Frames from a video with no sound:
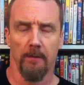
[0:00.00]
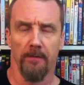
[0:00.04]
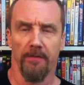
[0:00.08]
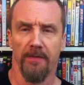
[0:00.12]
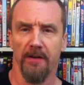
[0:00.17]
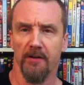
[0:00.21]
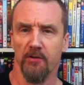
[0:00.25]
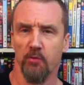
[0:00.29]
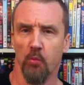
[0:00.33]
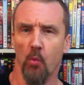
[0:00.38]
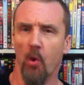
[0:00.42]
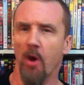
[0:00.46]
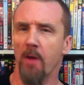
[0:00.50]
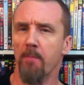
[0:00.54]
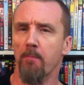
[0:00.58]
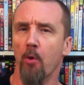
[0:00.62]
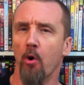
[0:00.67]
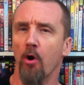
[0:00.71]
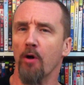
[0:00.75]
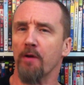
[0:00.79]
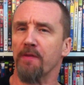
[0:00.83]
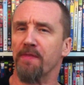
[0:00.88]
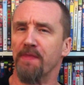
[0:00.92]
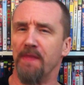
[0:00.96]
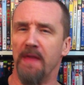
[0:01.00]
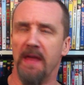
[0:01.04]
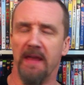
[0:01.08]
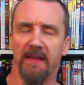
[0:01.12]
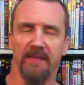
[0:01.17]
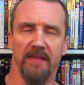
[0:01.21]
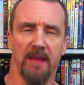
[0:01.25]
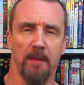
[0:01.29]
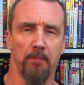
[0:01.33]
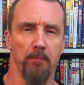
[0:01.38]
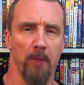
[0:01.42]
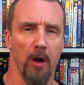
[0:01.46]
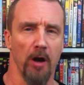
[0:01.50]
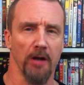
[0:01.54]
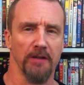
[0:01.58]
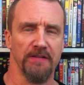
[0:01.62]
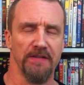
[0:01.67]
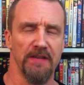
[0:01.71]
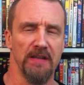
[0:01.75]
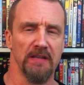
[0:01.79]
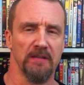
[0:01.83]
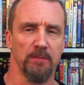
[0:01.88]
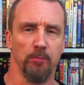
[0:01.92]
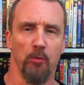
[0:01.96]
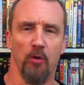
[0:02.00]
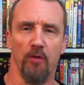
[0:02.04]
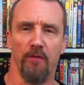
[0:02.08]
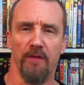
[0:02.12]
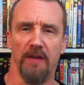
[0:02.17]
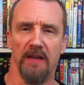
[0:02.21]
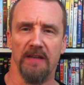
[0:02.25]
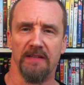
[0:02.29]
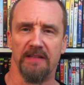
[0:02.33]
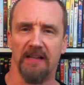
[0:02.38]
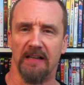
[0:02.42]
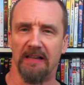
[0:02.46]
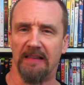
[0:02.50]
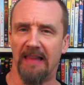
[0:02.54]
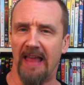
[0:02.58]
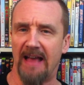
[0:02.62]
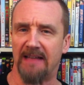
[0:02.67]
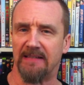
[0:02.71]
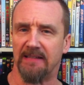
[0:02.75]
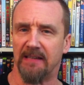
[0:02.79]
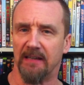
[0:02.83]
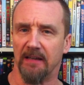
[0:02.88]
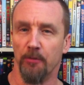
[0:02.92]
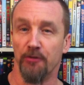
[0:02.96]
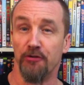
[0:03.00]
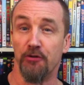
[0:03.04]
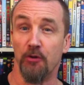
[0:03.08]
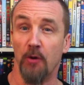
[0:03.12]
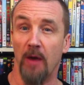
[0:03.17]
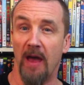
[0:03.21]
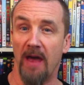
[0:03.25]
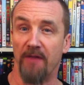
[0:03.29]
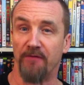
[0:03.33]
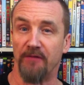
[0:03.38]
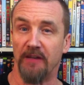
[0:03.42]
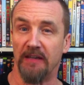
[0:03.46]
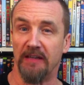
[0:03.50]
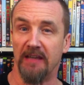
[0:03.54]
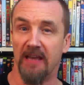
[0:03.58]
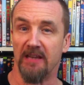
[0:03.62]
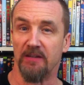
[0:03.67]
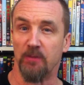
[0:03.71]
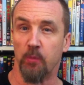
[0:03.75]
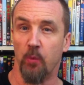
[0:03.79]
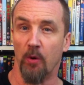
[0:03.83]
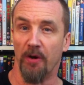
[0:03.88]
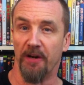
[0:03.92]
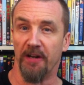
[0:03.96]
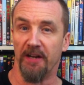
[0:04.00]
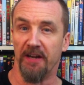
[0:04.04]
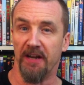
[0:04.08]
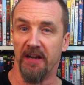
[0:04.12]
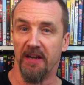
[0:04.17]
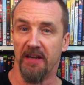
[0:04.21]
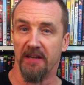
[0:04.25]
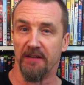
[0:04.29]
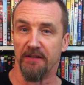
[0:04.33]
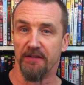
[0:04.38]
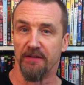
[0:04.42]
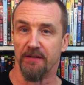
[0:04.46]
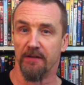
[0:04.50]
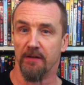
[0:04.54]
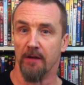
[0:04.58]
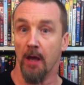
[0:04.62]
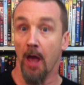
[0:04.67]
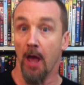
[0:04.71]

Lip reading: There's one more thing that marks this movie as a classic, but you have to guess what it is.